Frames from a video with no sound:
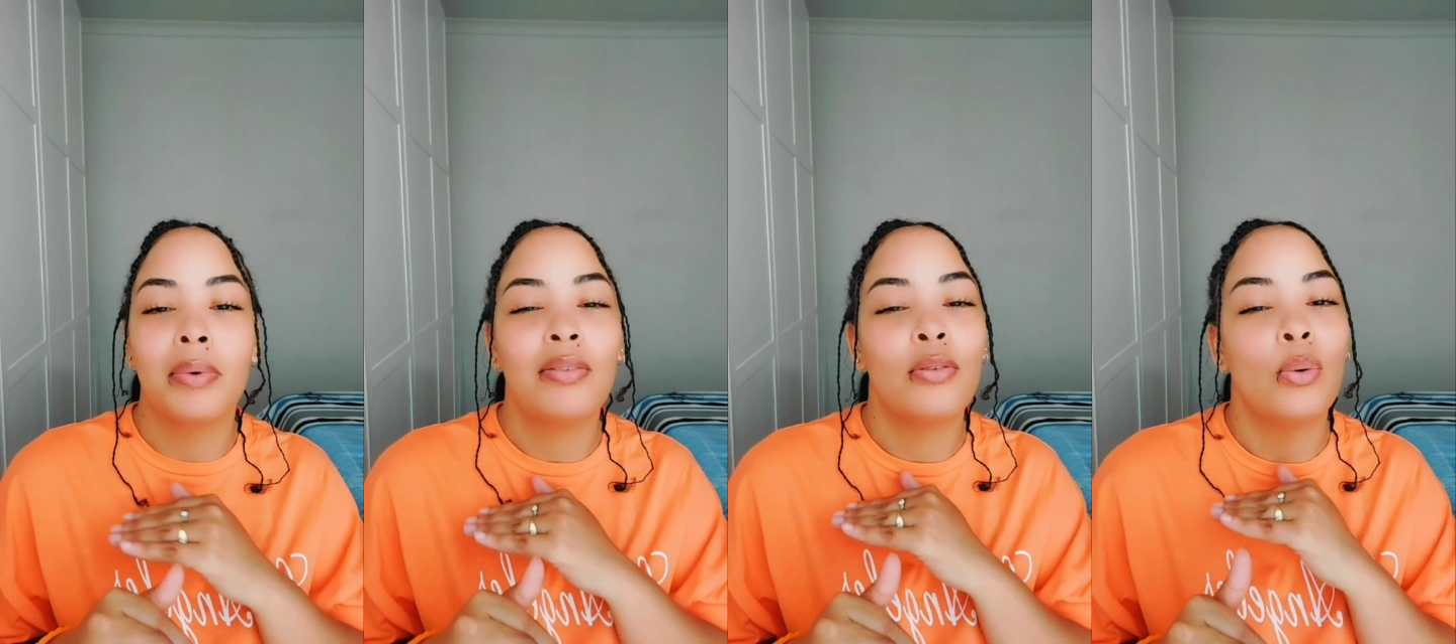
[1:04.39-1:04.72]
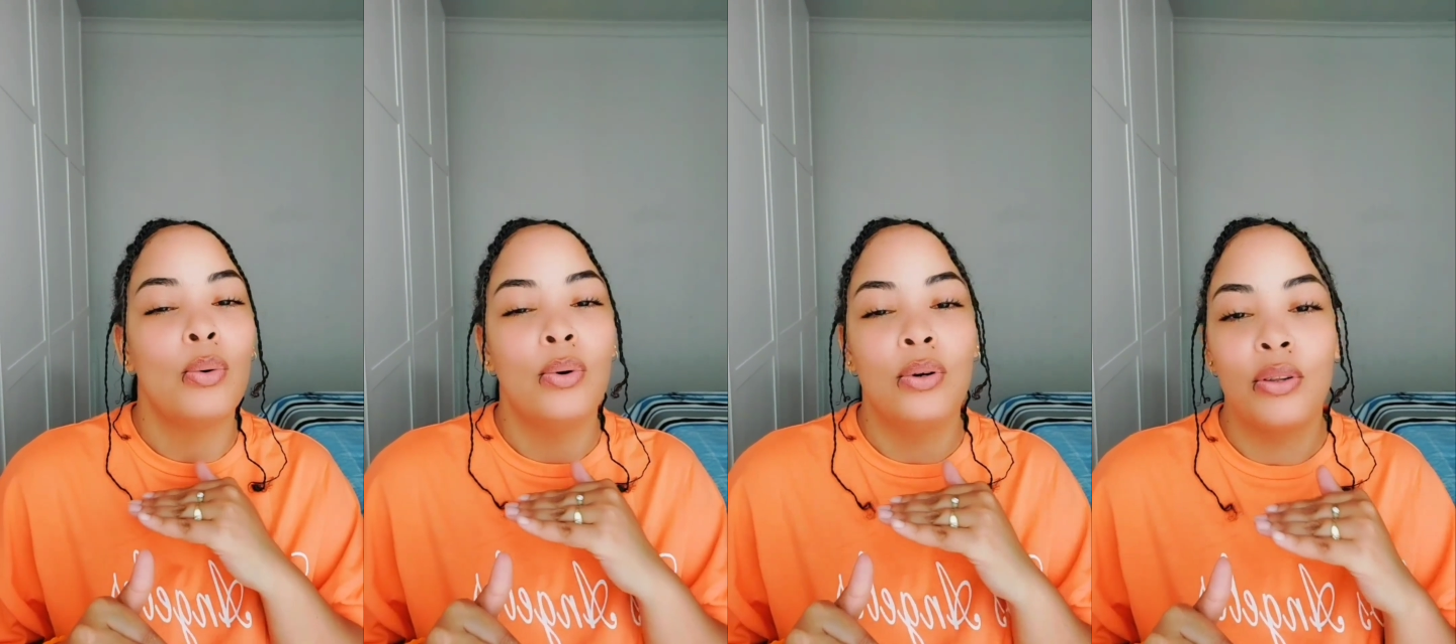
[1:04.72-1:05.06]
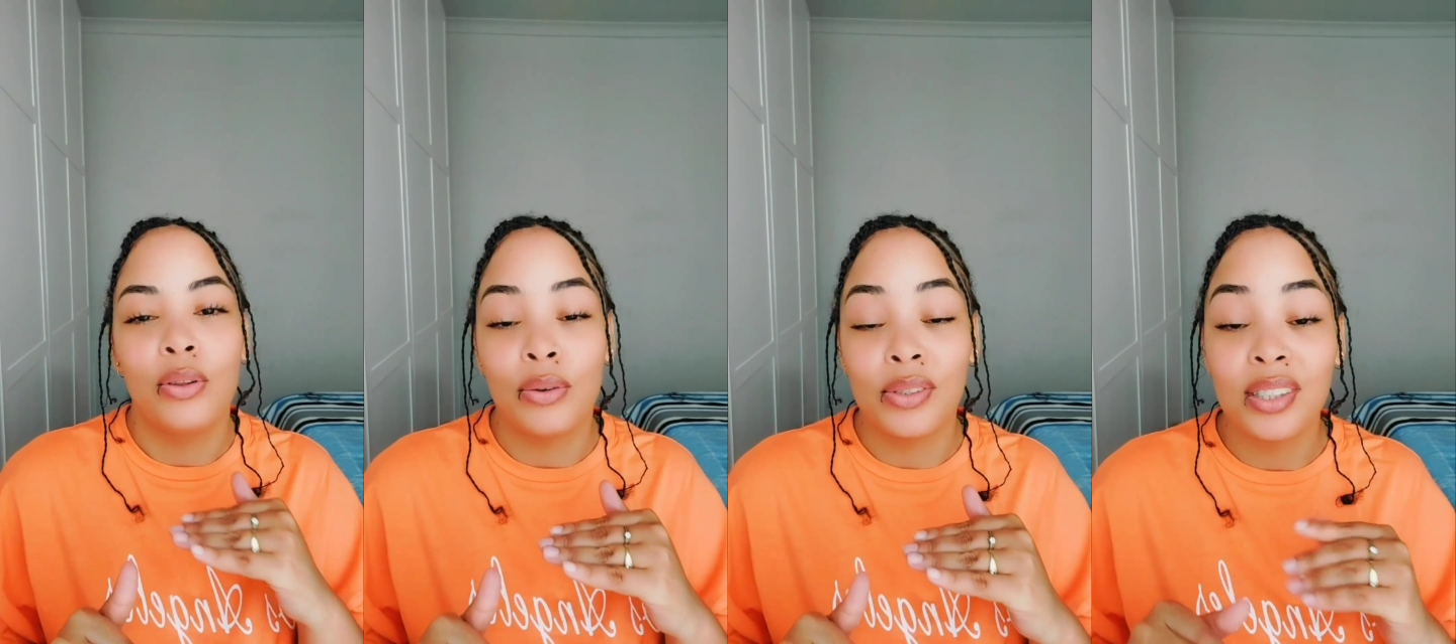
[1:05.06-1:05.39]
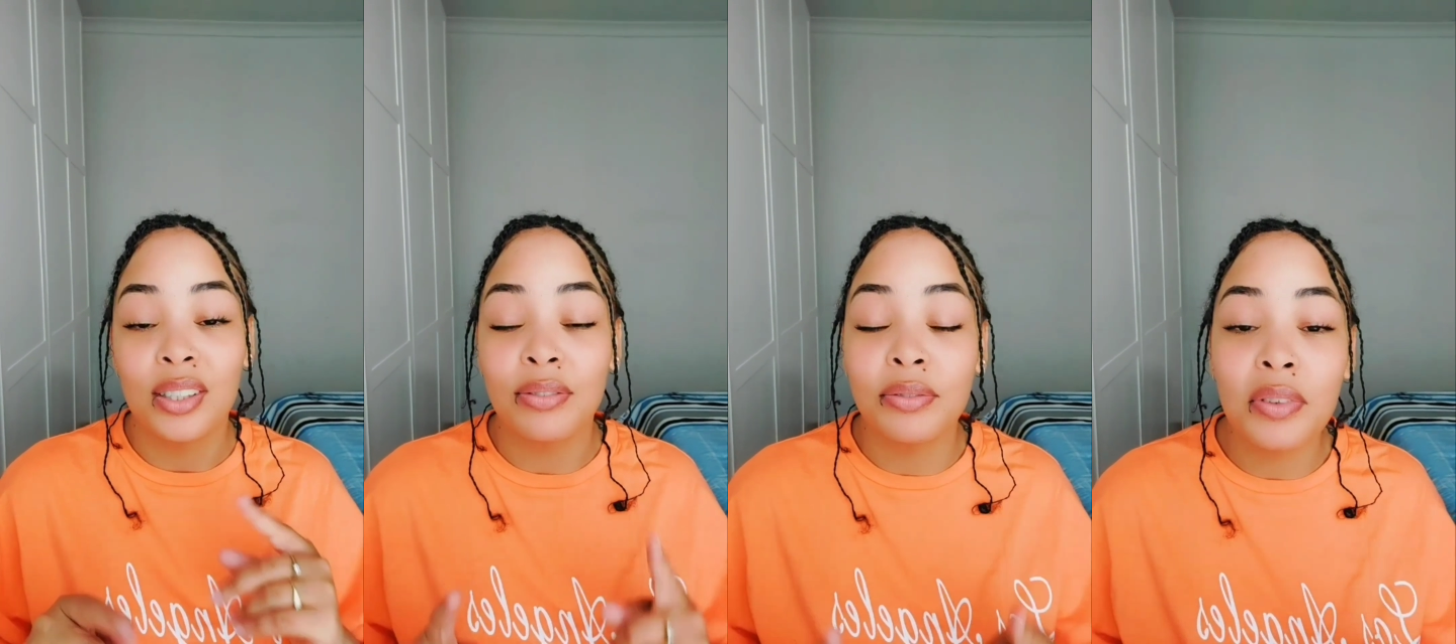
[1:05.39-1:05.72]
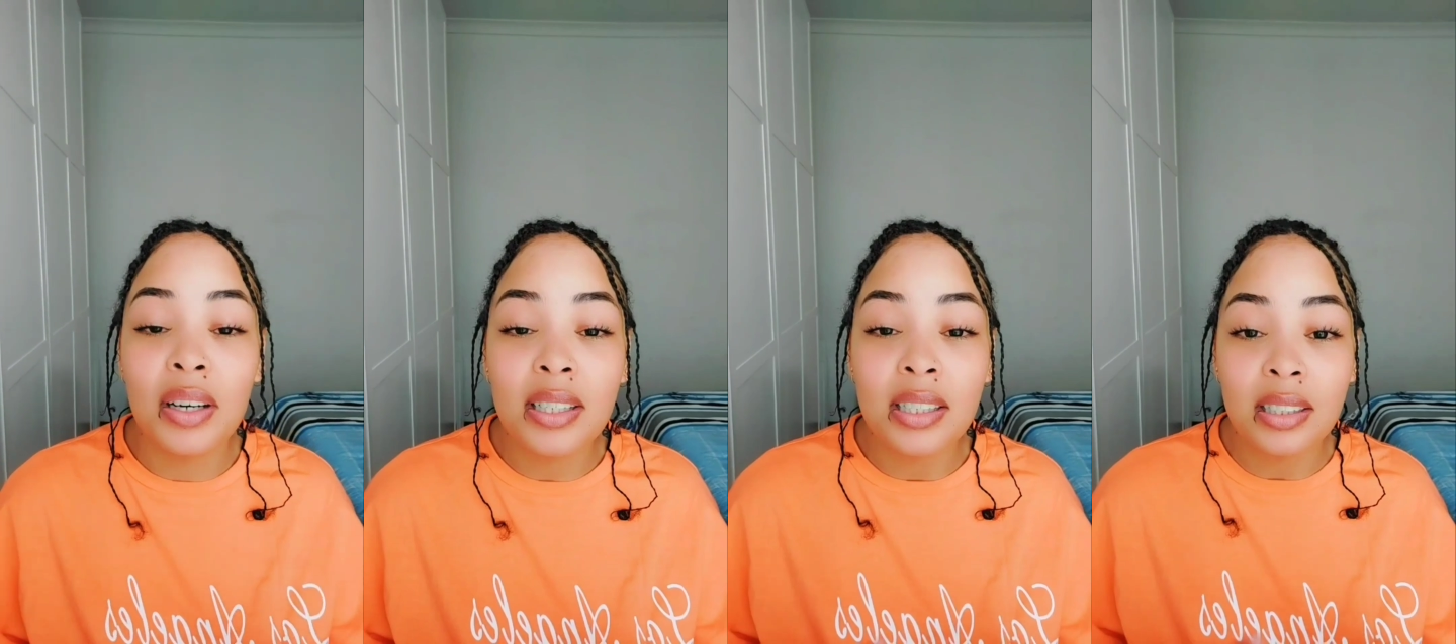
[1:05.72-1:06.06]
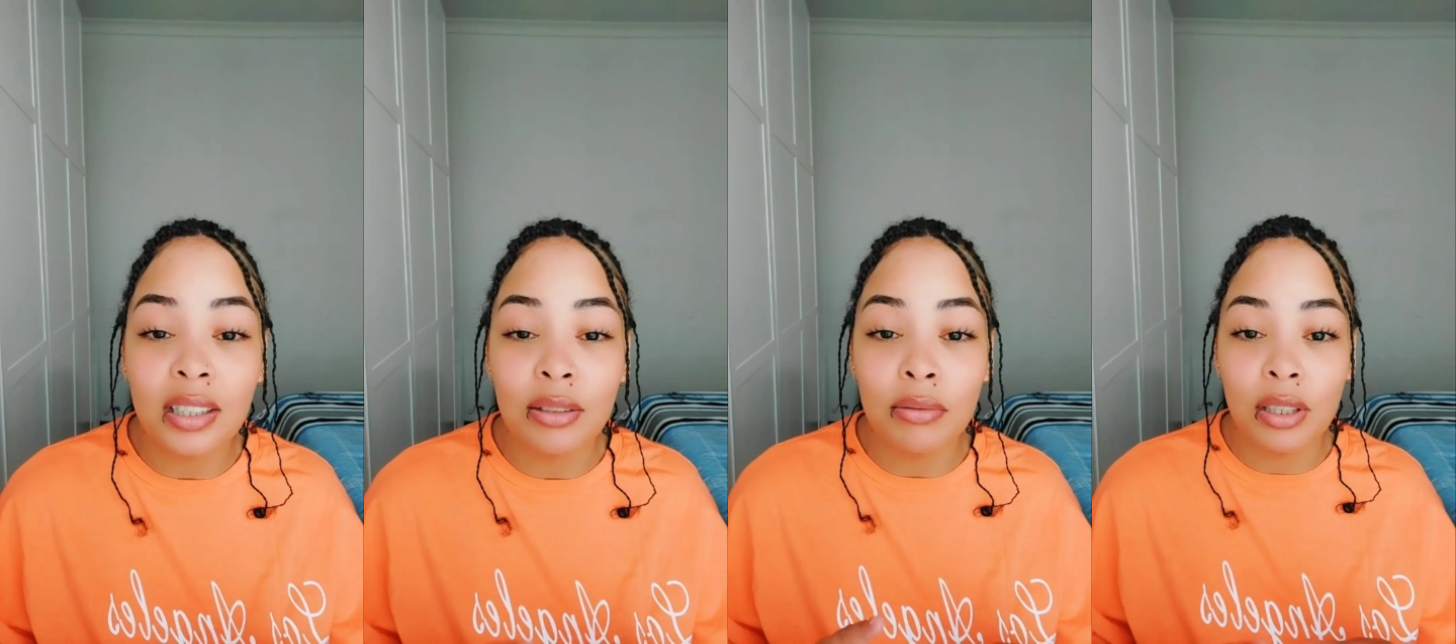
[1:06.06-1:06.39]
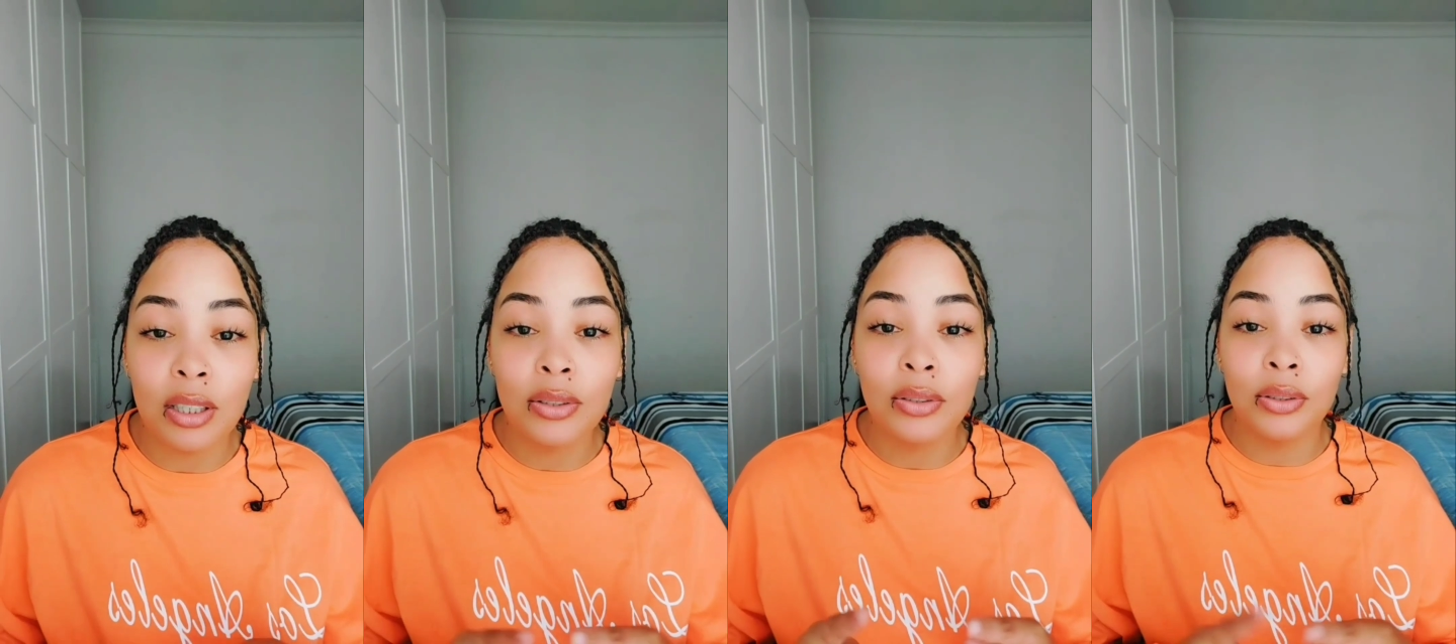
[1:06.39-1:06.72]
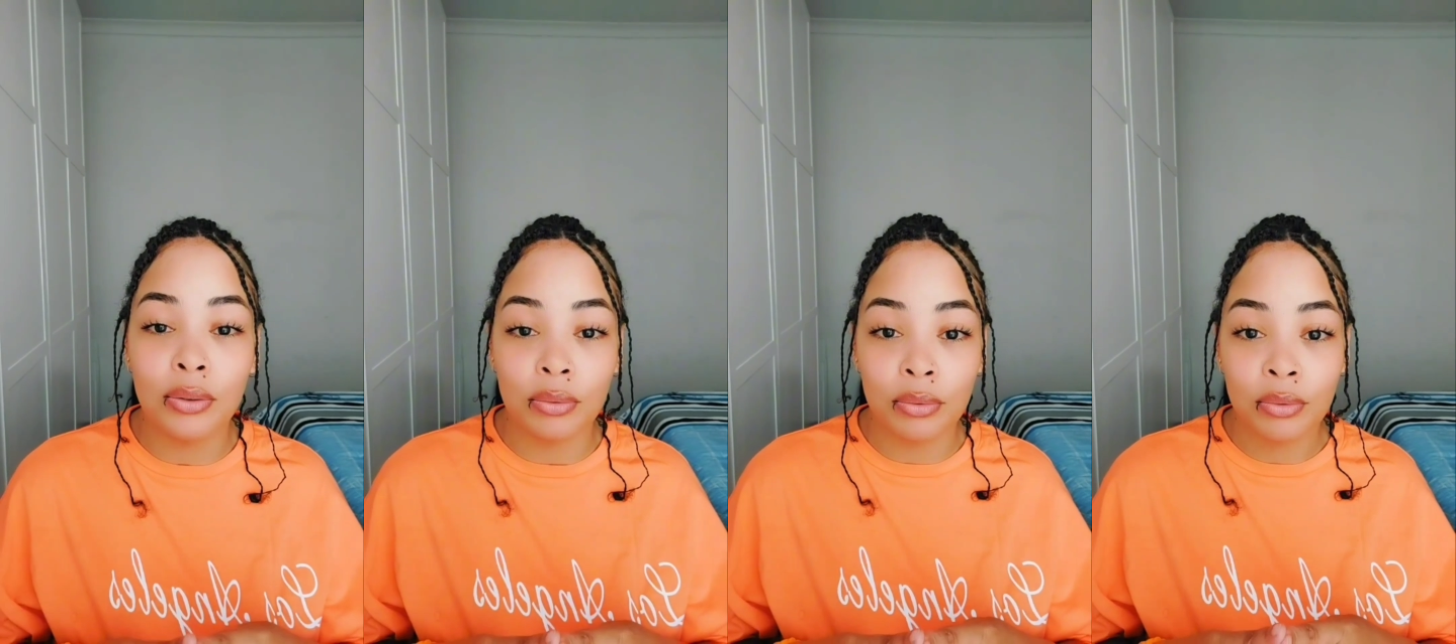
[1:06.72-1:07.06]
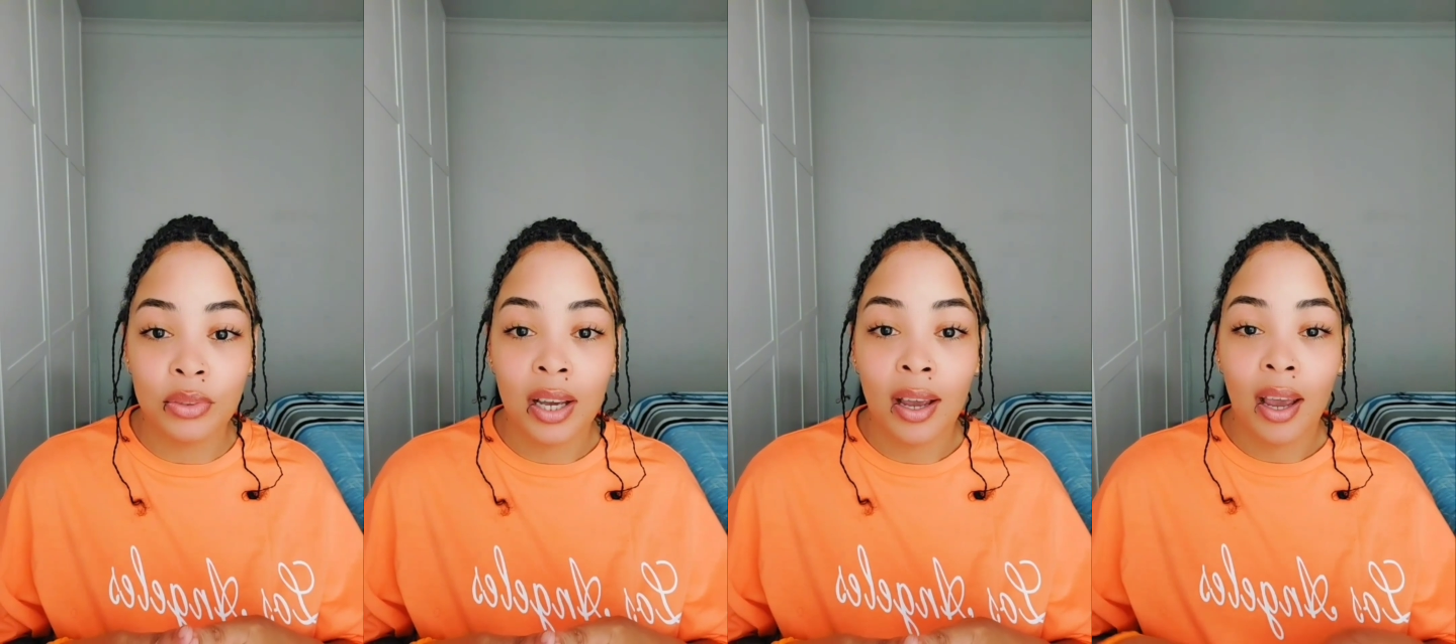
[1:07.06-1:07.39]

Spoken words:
above all of those, the first thing you need to know